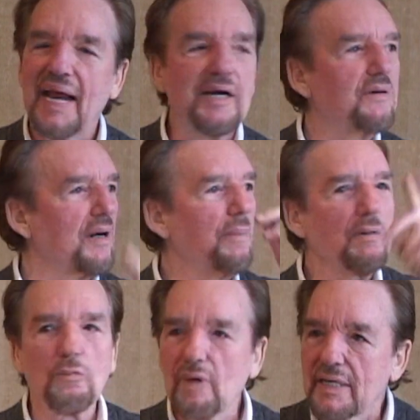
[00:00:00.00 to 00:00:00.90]
and you're going to be
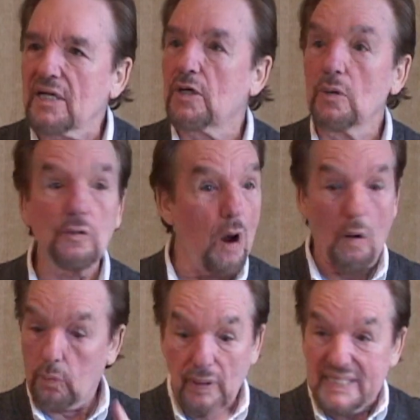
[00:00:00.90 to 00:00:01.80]
ridiculed
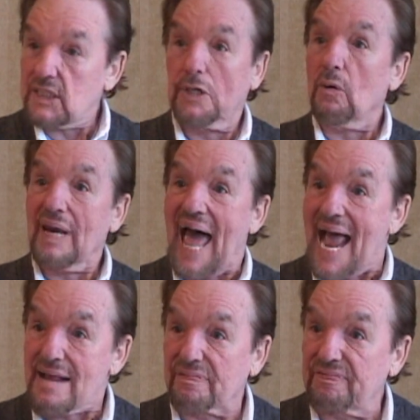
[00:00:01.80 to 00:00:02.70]
or risk your
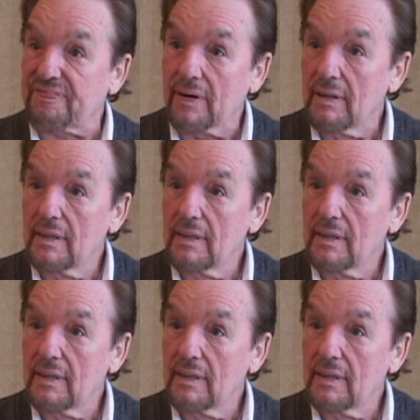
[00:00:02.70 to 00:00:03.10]
life.